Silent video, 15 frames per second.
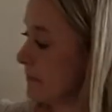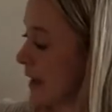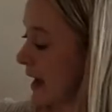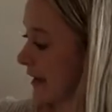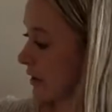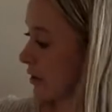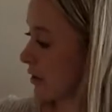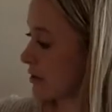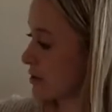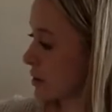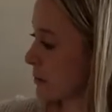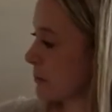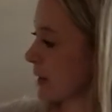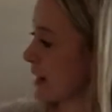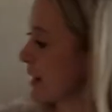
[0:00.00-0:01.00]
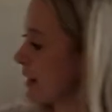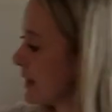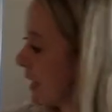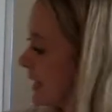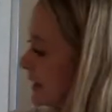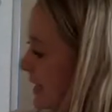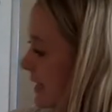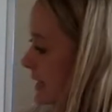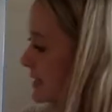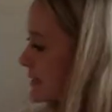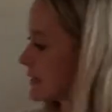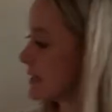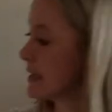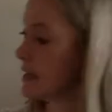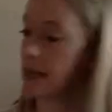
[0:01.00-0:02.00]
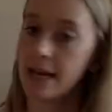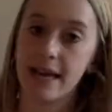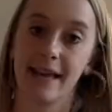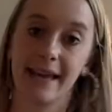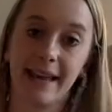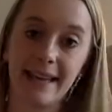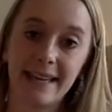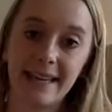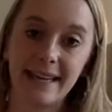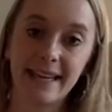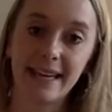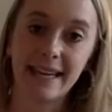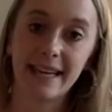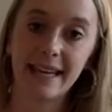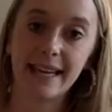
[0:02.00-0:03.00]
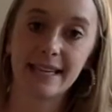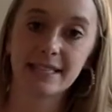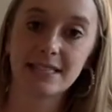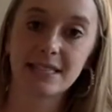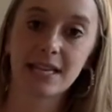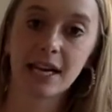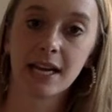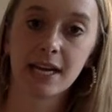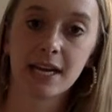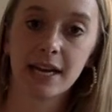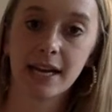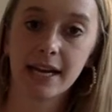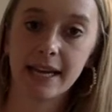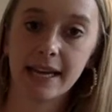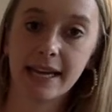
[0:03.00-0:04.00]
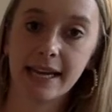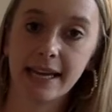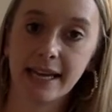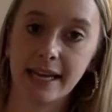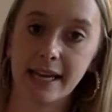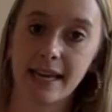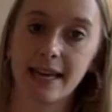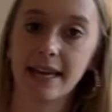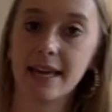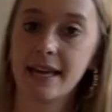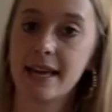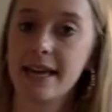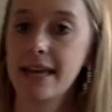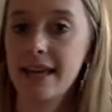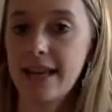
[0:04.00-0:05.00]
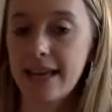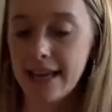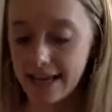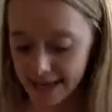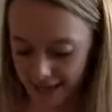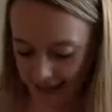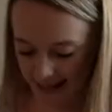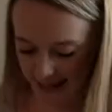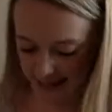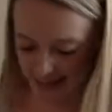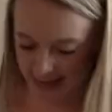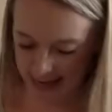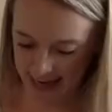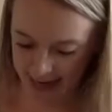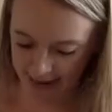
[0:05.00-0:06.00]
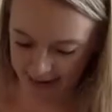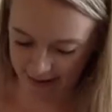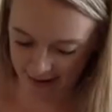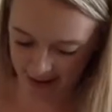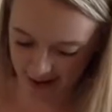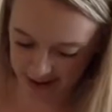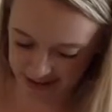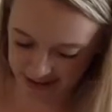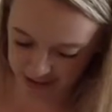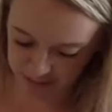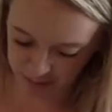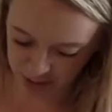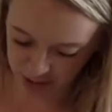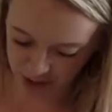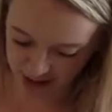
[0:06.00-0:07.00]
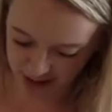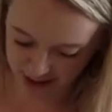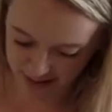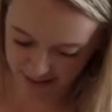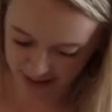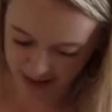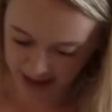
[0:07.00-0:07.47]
I could also break it like this. Eat-ing, eating. Awesome job.